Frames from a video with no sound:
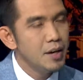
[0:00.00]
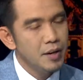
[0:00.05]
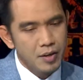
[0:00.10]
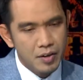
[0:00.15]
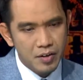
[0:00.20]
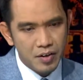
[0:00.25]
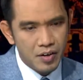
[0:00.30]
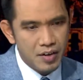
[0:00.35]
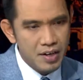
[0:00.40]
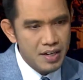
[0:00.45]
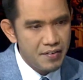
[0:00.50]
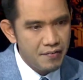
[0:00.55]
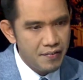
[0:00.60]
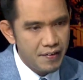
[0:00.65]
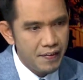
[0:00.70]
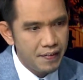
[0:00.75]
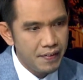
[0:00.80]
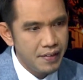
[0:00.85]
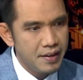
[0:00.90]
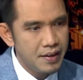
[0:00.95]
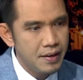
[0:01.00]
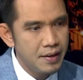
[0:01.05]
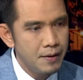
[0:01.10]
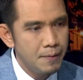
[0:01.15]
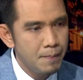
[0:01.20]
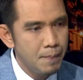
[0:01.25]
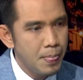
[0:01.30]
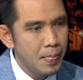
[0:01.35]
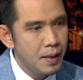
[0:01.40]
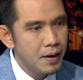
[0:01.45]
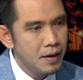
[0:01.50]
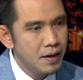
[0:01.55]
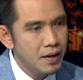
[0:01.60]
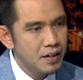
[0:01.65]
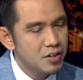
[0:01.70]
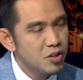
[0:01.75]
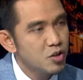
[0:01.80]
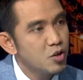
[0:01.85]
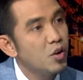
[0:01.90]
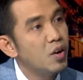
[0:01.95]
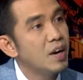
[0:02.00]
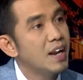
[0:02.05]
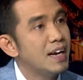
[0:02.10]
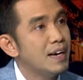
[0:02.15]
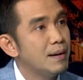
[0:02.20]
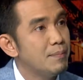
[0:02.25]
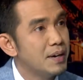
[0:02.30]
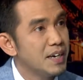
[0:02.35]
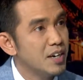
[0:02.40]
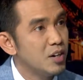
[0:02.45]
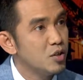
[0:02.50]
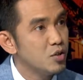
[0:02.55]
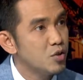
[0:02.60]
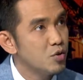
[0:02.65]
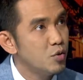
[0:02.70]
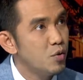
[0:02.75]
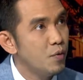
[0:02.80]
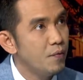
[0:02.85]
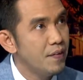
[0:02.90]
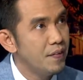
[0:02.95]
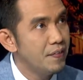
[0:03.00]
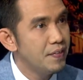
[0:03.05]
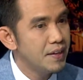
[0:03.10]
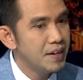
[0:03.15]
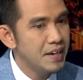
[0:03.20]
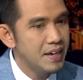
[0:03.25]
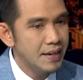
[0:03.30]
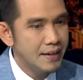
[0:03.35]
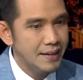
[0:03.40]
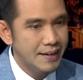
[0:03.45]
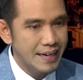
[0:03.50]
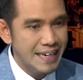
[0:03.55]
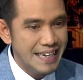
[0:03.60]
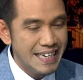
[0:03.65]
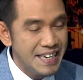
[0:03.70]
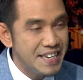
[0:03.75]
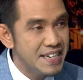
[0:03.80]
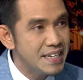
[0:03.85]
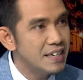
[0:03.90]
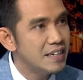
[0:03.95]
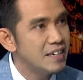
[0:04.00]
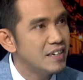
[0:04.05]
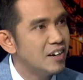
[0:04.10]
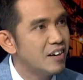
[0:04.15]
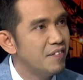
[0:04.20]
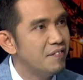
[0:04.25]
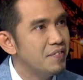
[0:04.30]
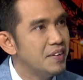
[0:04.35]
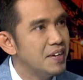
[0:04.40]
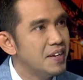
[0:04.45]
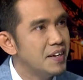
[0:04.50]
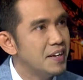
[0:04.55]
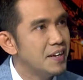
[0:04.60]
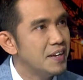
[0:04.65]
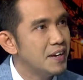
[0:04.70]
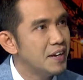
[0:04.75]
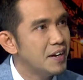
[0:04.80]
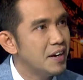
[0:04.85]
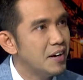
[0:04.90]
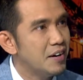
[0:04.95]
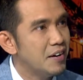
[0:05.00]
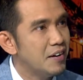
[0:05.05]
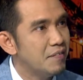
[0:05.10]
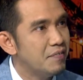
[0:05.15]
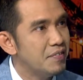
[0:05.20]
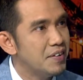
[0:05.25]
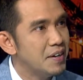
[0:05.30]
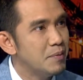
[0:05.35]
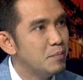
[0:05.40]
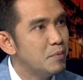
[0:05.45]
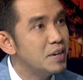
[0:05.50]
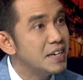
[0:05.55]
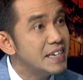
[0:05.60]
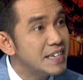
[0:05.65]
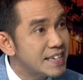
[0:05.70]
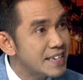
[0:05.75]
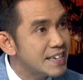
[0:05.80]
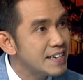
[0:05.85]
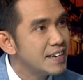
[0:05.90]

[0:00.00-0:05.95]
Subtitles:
Not only with the scholar, but also with the leader of the Buddhists,